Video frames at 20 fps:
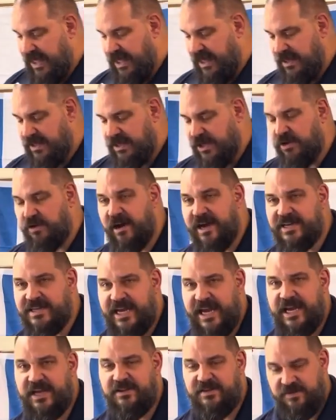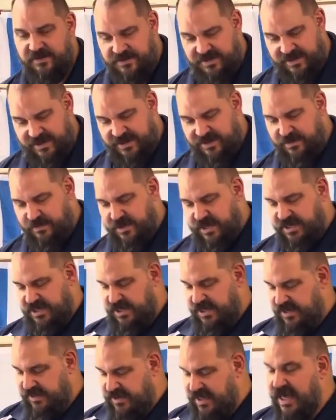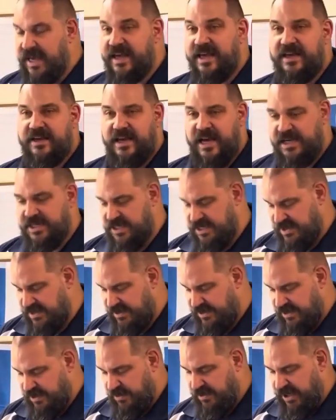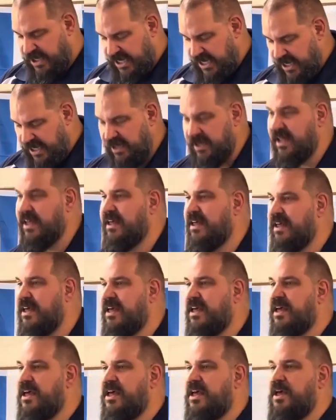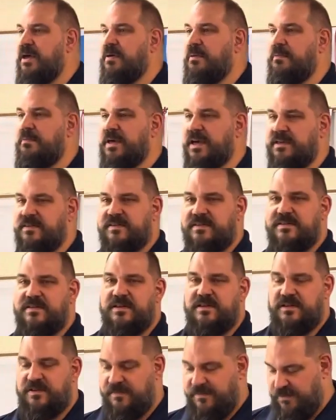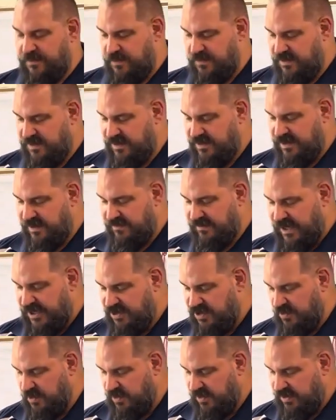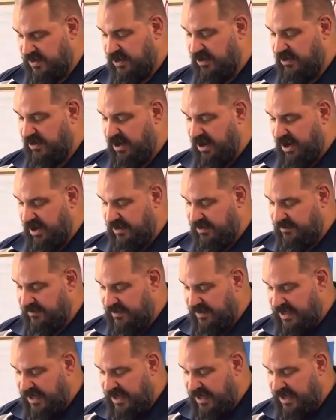The answer to this question is yes, you can mix the fruits and vegetables in your garden.